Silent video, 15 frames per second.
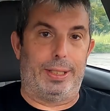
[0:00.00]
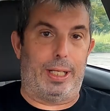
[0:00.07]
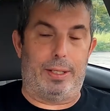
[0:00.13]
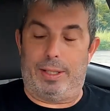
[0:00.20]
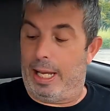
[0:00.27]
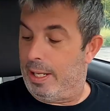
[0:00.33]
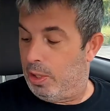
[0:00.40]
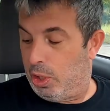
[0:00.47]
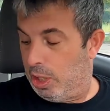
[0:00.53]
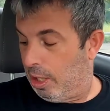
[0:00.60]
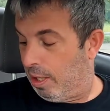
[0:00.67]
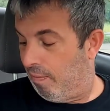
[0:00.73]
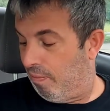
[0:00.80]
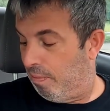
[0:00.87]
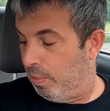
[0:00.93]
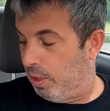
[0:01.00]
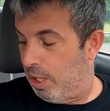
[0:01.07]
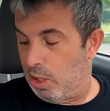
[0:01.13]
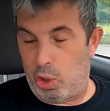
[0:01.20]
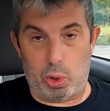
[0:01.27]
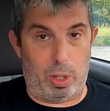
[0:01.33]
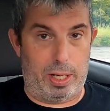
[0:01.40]
That that chicken from
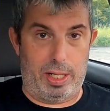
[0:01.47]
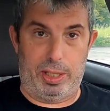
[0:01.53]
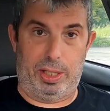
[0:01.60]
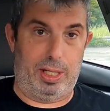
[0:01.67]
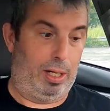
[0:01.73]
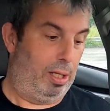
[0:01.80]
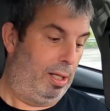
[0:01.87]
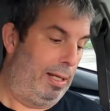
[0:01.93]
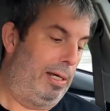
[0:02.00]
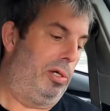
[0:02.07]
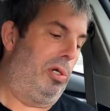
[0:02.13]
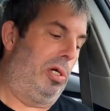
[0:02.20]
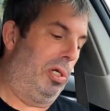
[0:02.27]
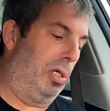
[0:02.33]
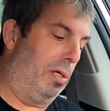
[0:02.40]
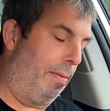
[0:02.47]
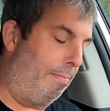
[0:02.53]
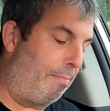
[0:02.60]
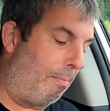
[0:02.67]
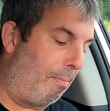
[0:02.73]
Senjoy is delicious.